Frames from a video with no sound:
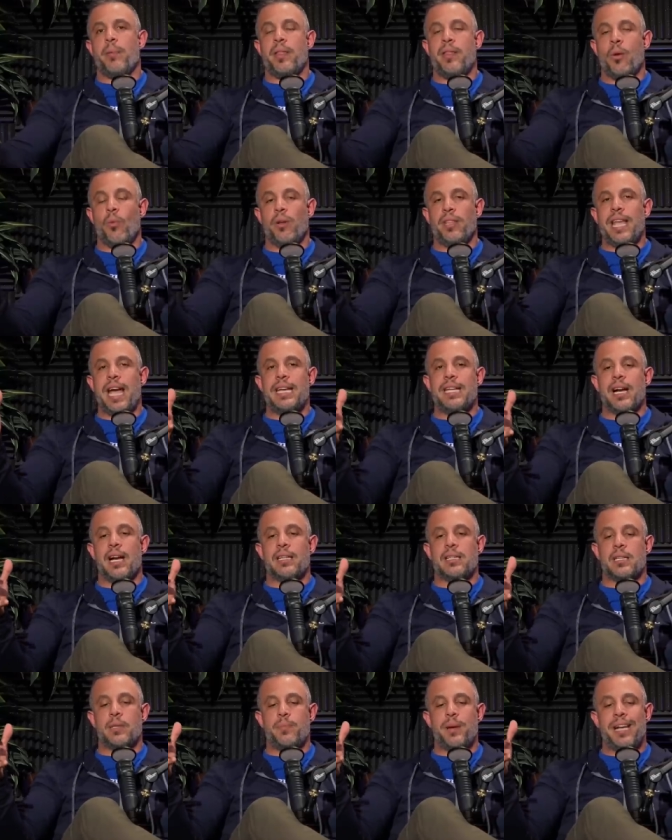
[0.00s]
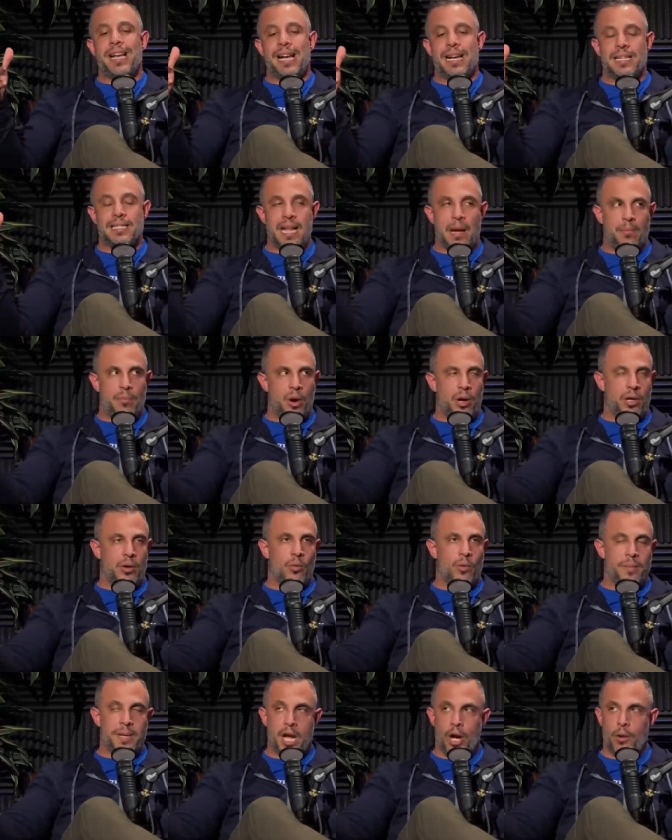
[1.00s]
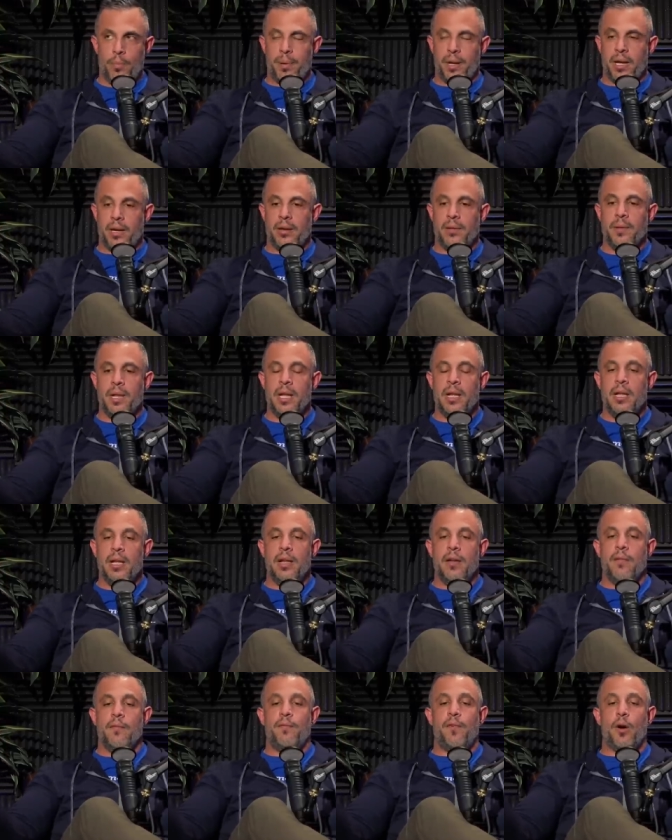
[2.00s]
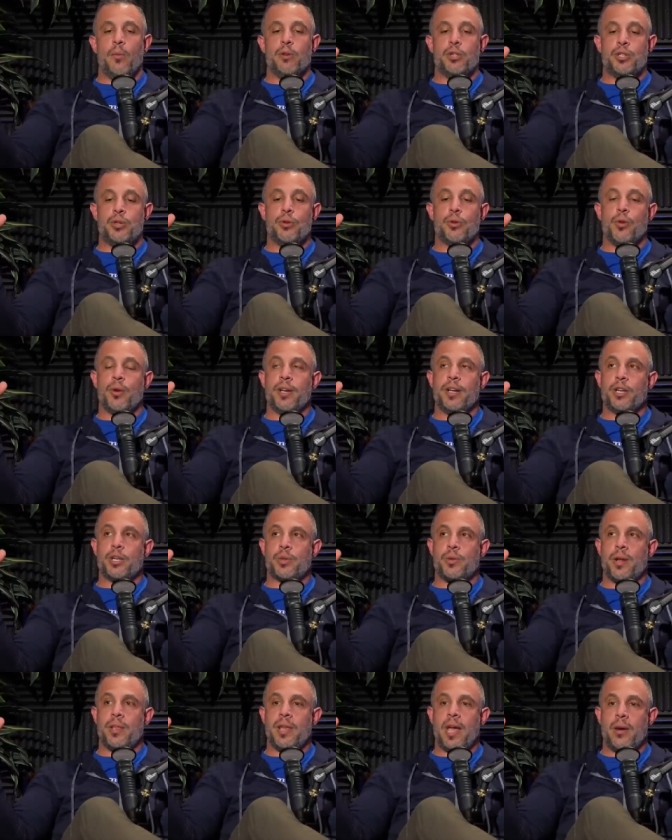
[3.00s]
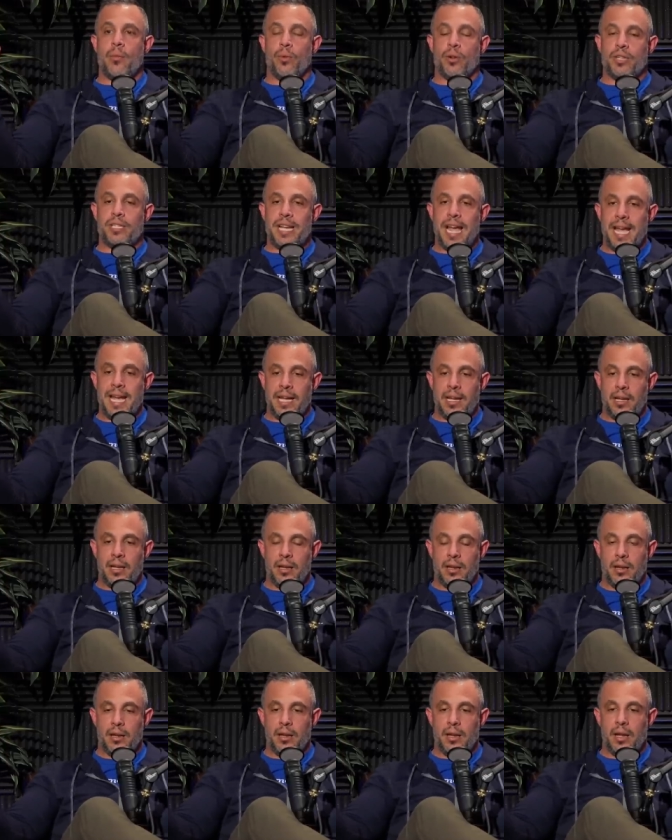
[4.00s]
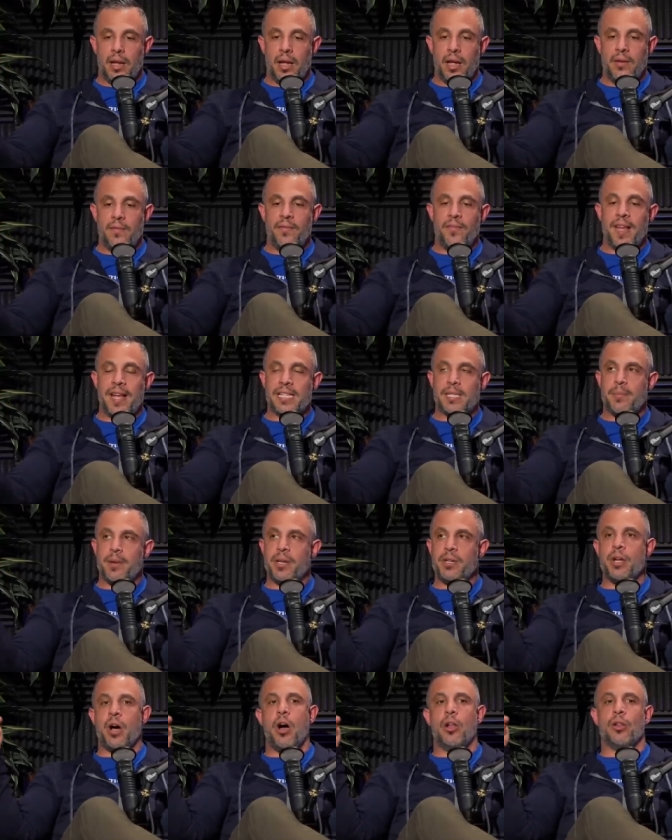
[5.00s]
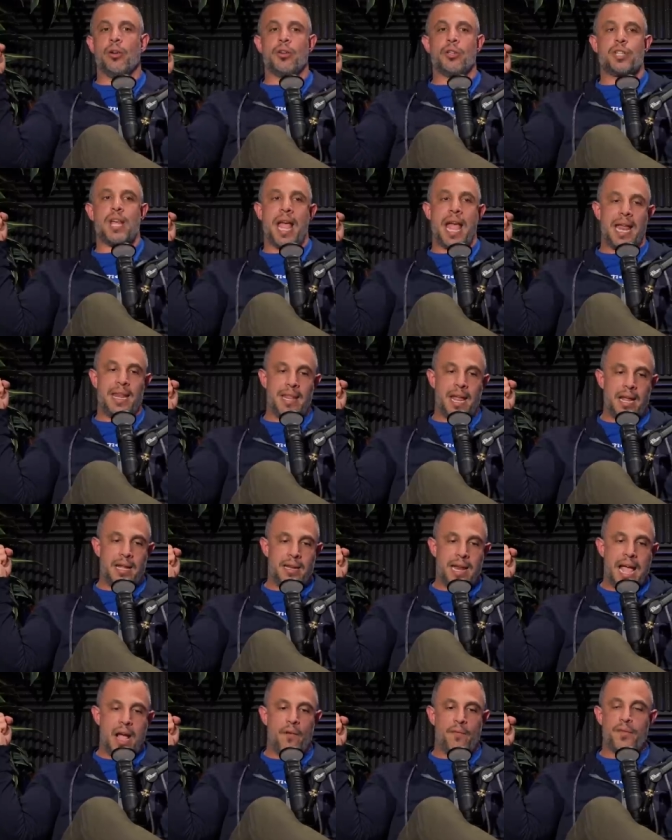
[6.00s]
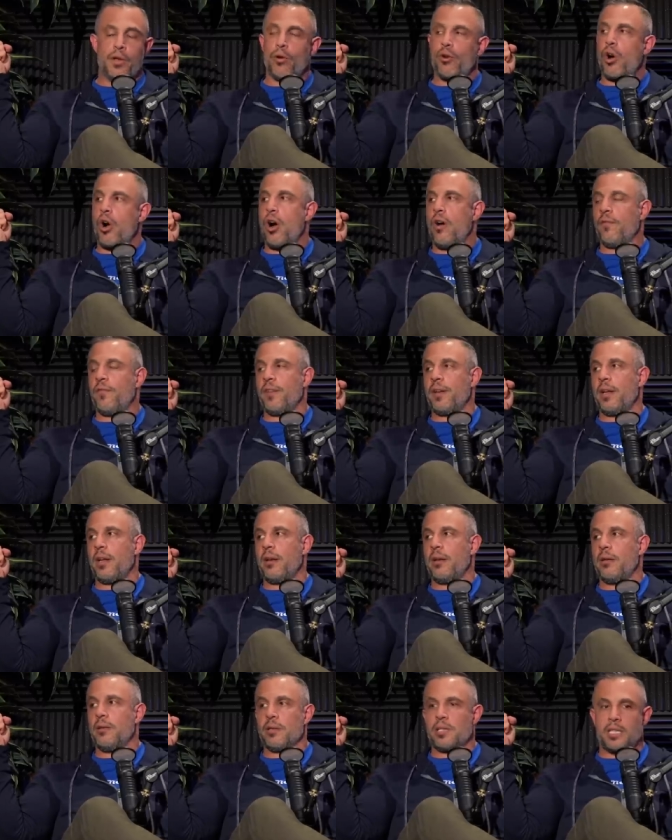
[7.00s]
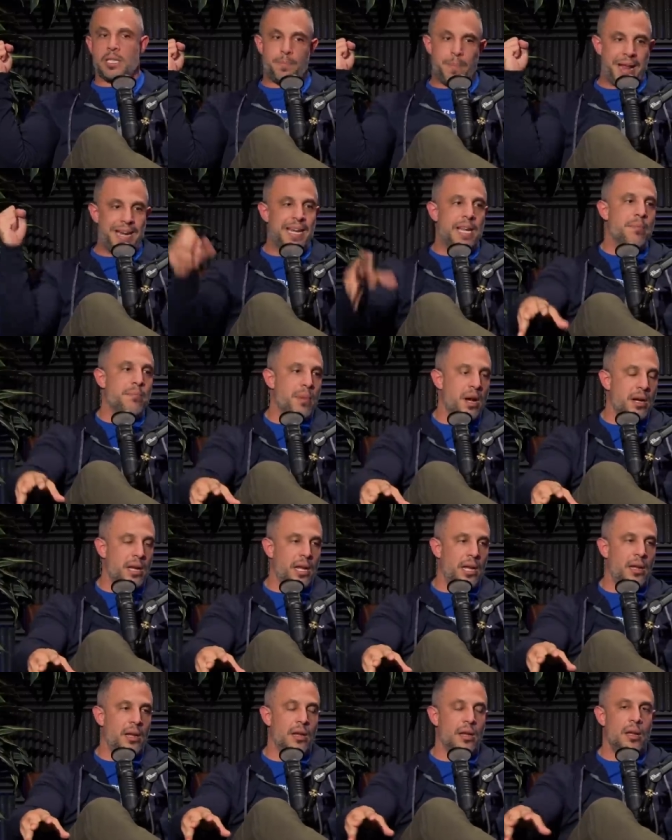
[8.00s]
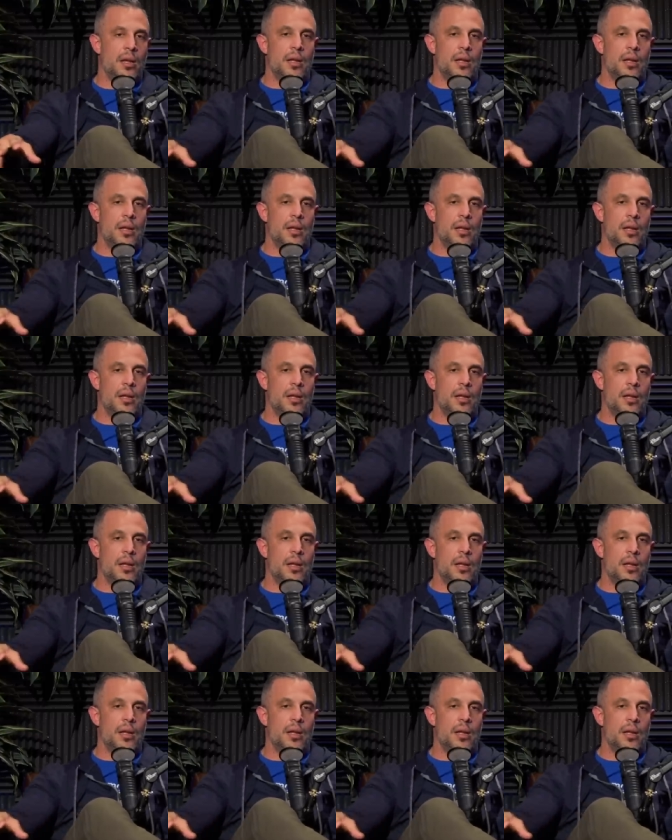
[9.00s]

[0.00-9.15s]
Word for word: And then what that does is, because that market will be open, pharmaceutical industry then will take investment dollars, and they now feel confident spending money